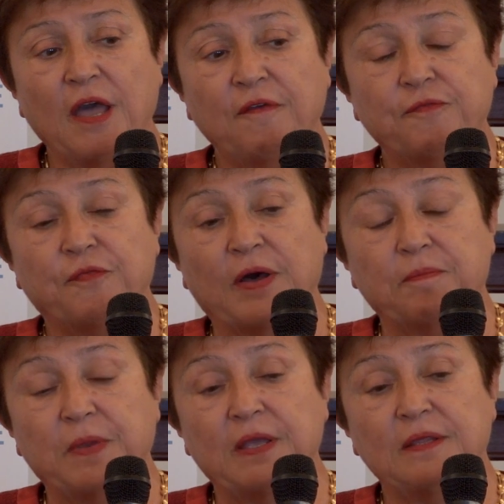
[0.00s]
have
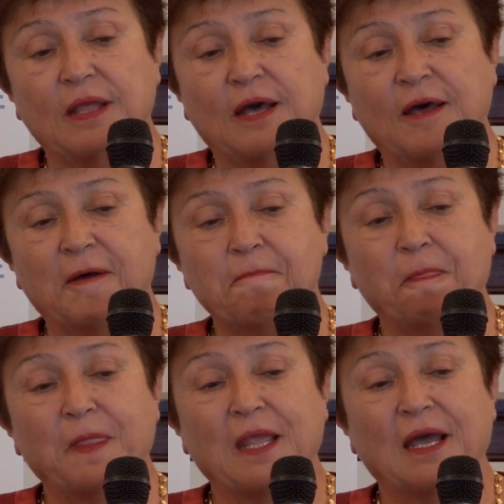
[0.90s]
been
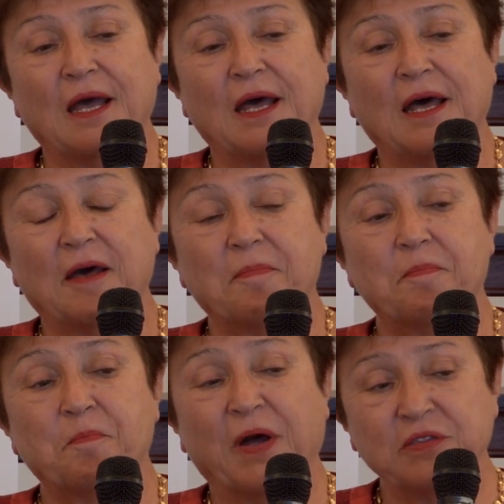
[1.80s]

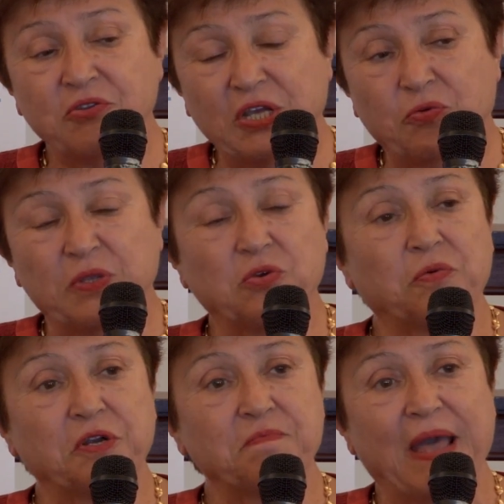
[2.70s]
partnering with the
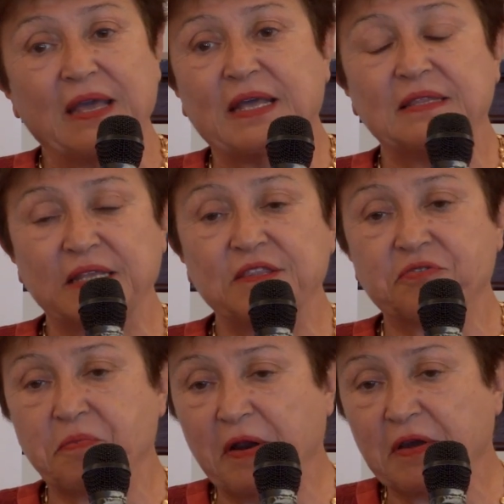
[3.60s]
World Bank and the
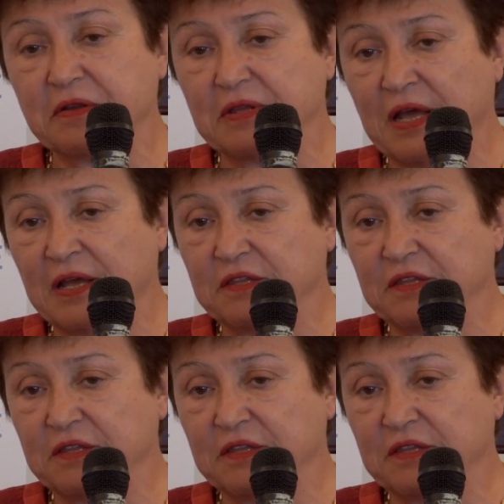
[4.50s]
Inter-American